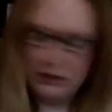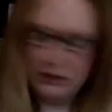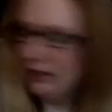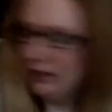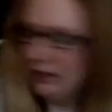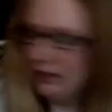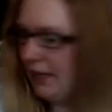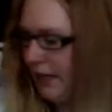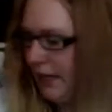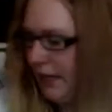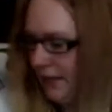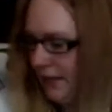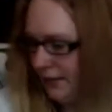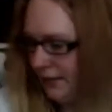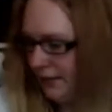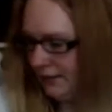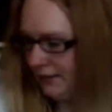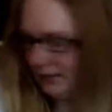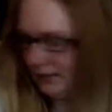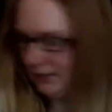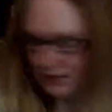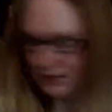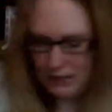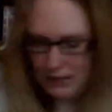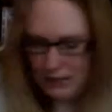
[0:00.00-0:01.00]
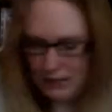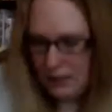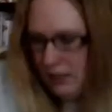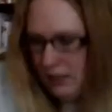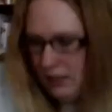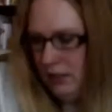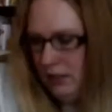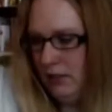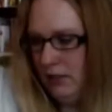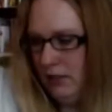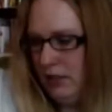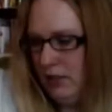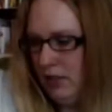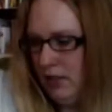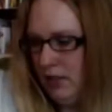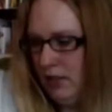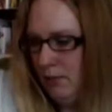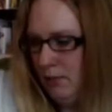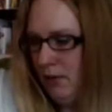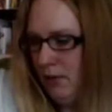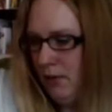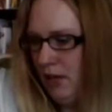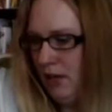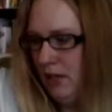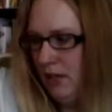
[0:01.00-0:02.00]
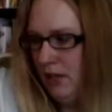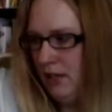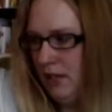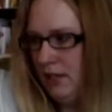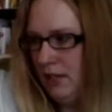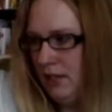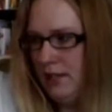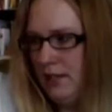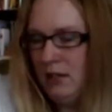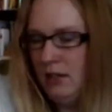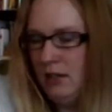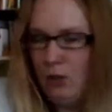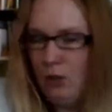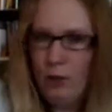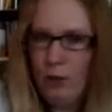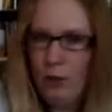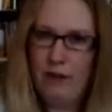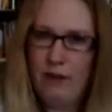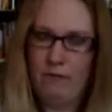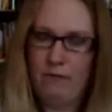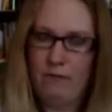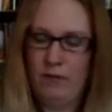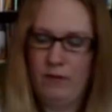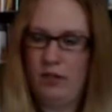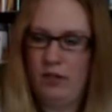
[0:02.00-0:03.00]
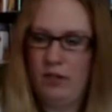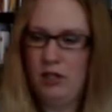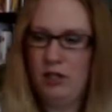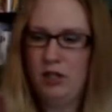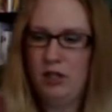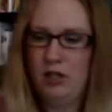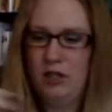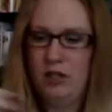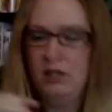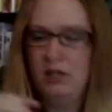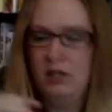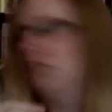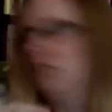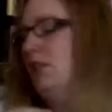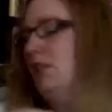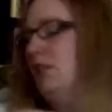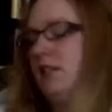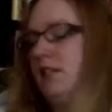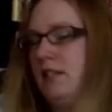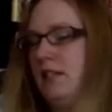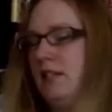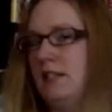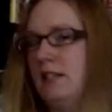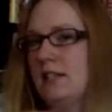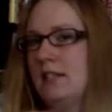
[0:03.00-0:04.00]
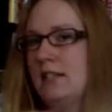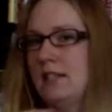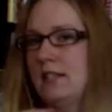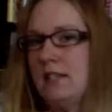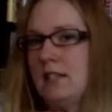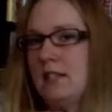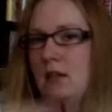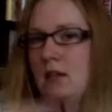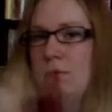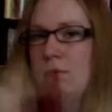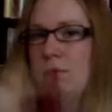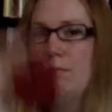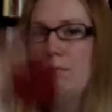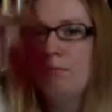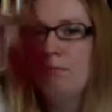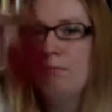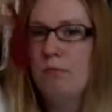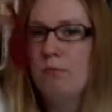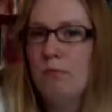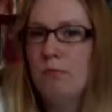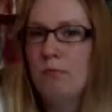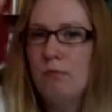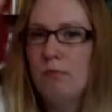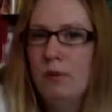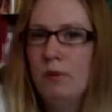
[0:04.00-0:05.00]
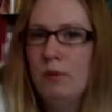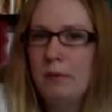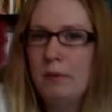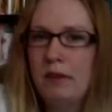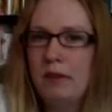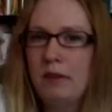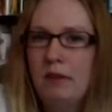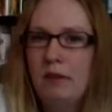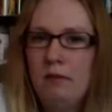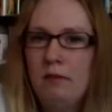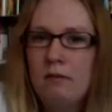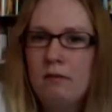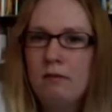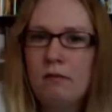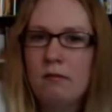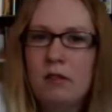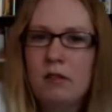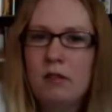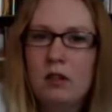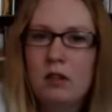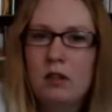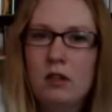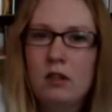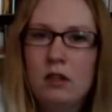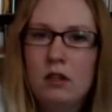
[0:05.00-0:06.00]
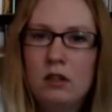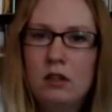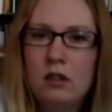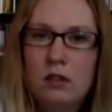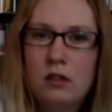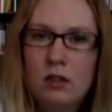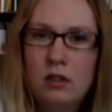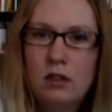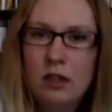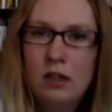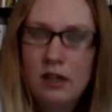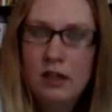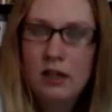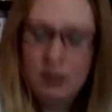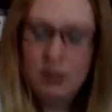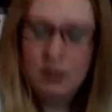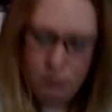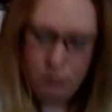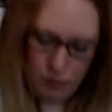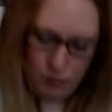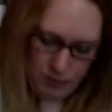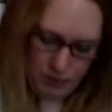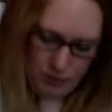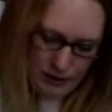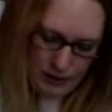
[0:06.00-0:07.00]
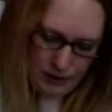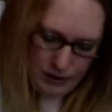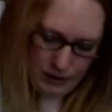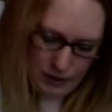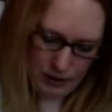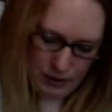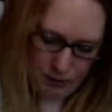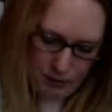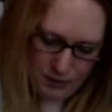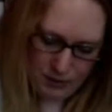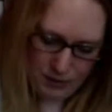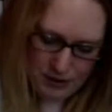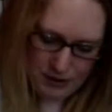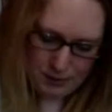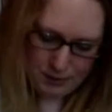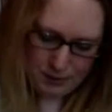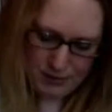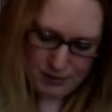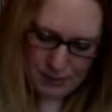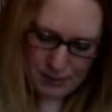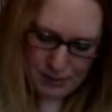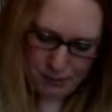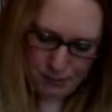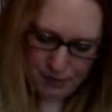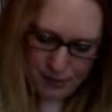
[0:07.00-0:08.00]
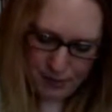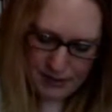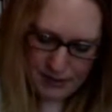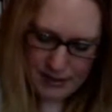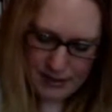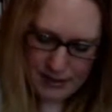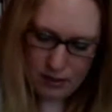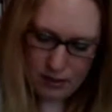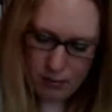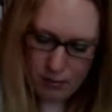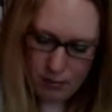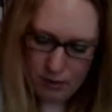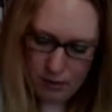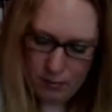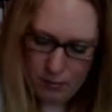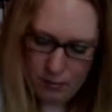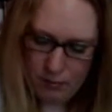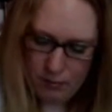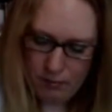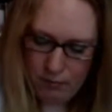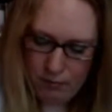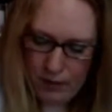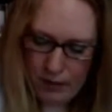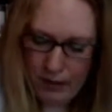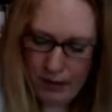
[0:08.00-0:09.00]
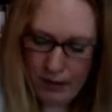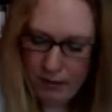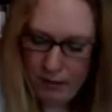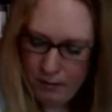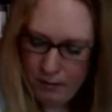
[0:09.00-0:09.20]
and this one isn't quite finished. It just needs a ribbon, and it will be the Christmas Present Ornament Ring